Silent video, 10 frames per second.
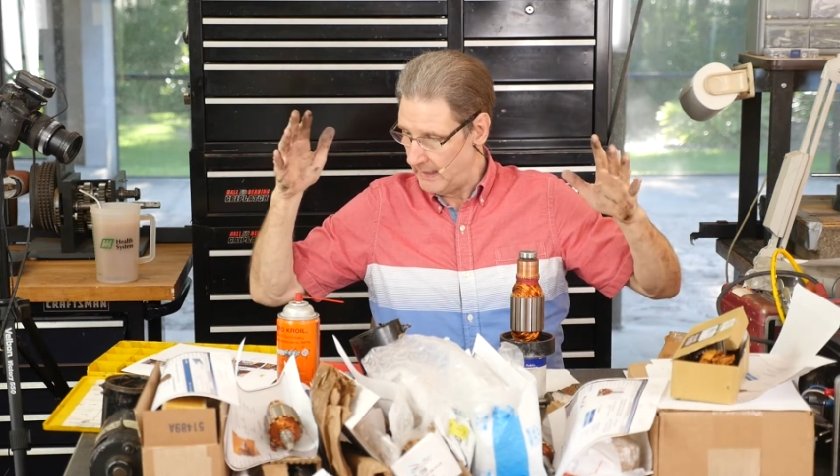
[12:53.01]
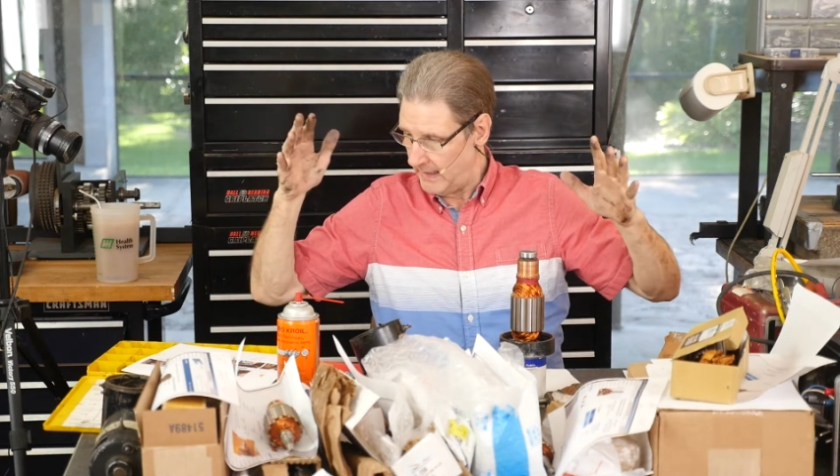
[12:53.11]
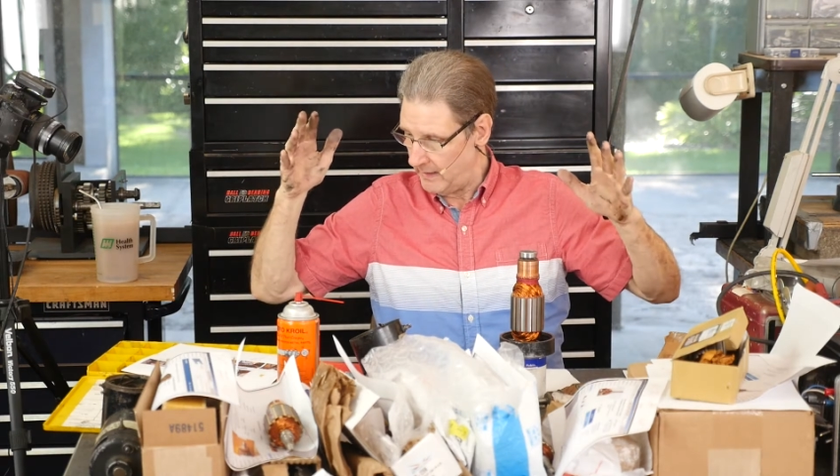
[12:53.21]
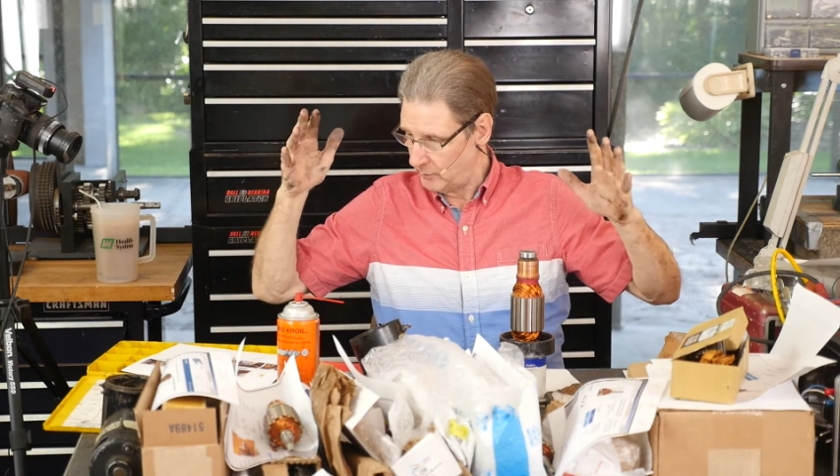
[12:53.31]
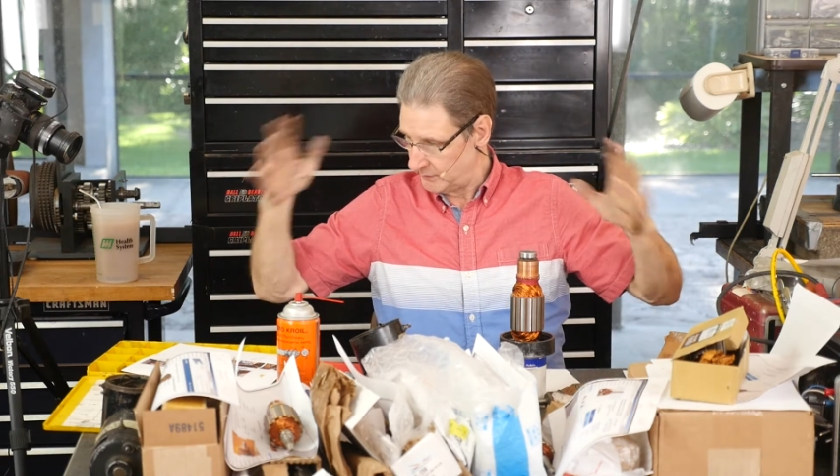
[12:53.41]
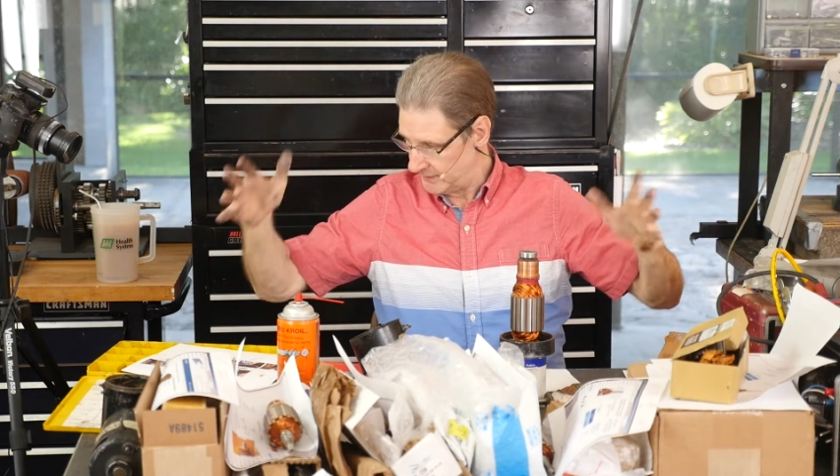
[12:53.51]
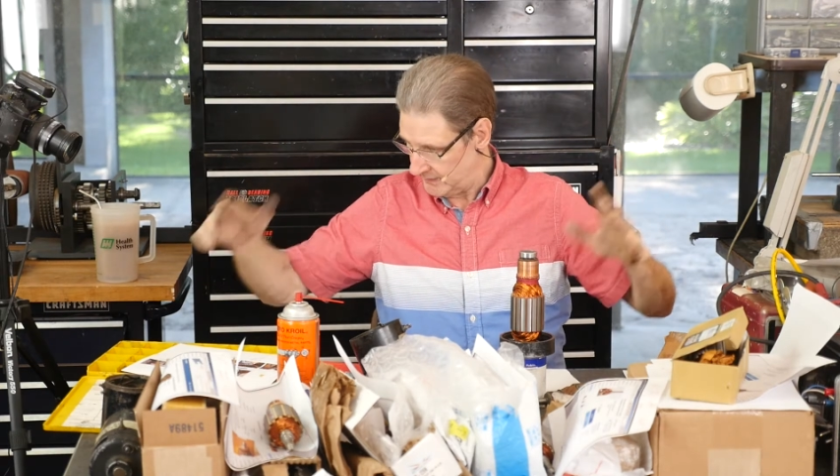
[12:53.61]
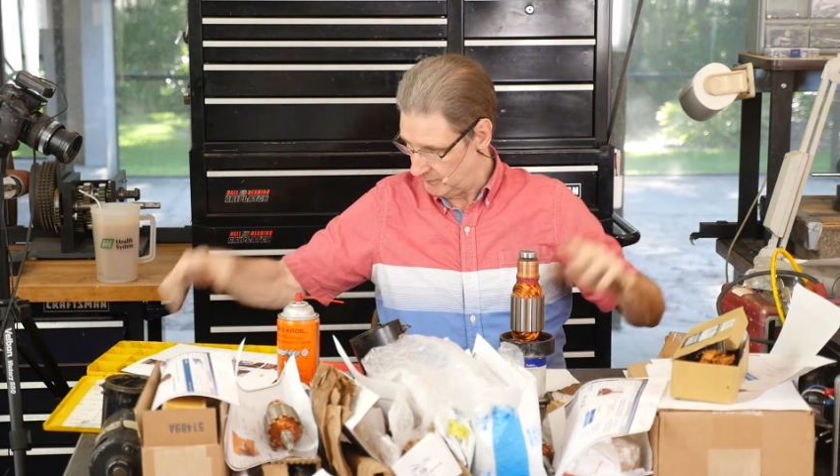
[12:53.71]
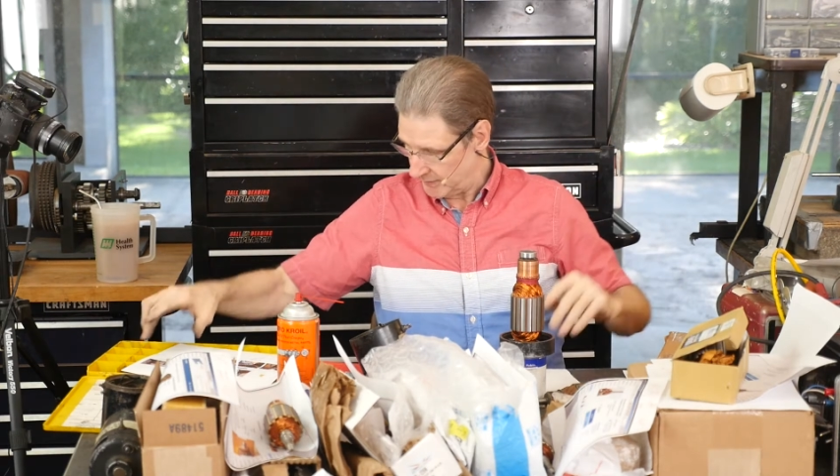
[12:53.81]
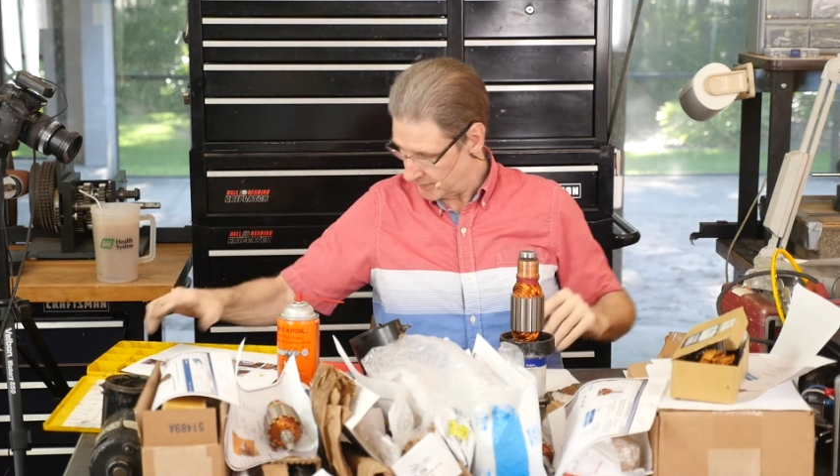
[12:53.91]
and we'll
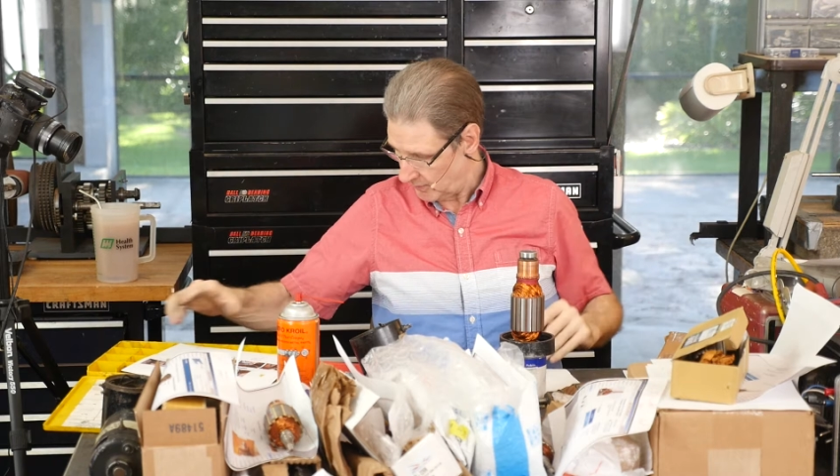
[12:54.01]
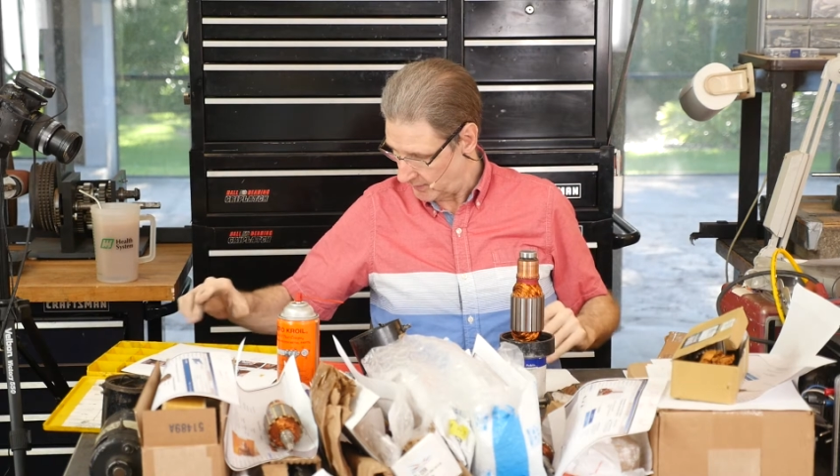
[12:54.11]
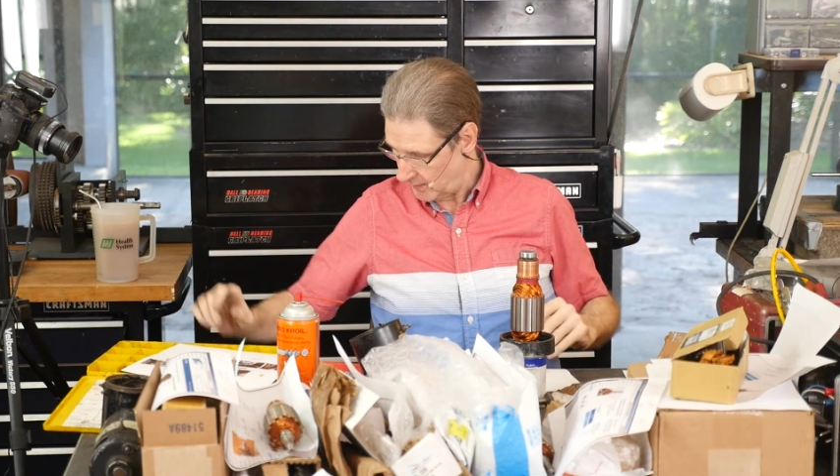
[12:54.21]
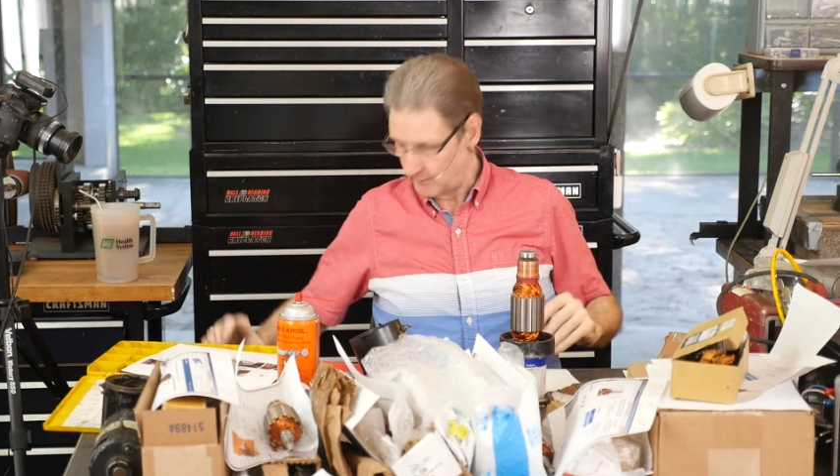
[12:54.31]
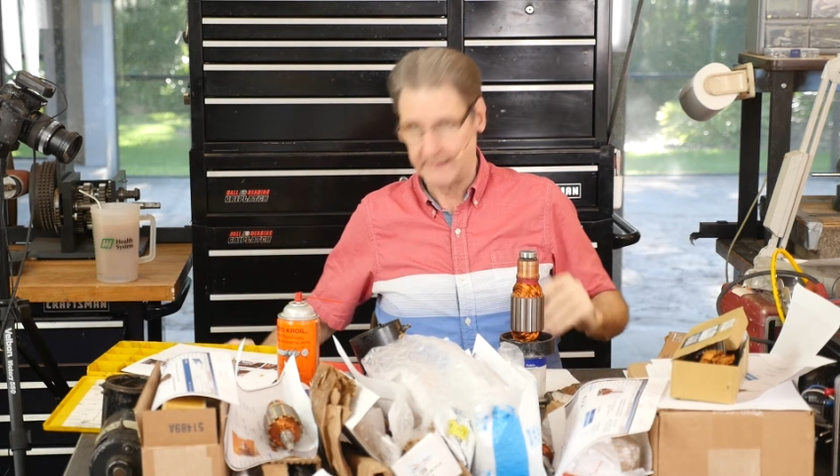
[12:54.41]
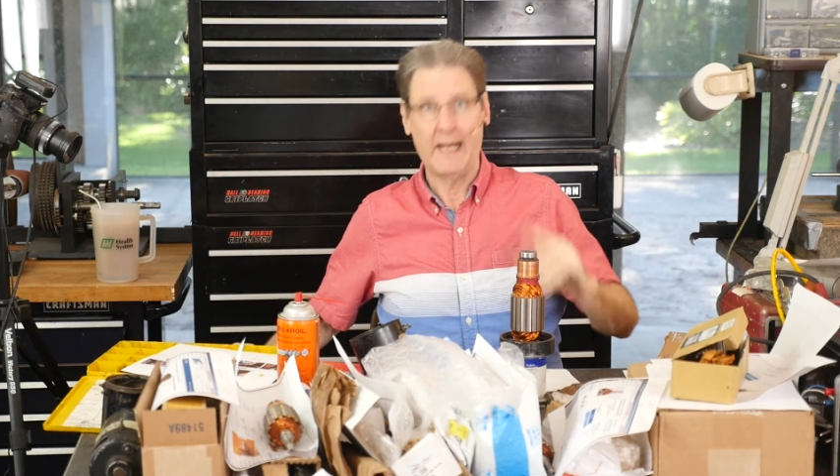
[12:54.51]
see what's going on with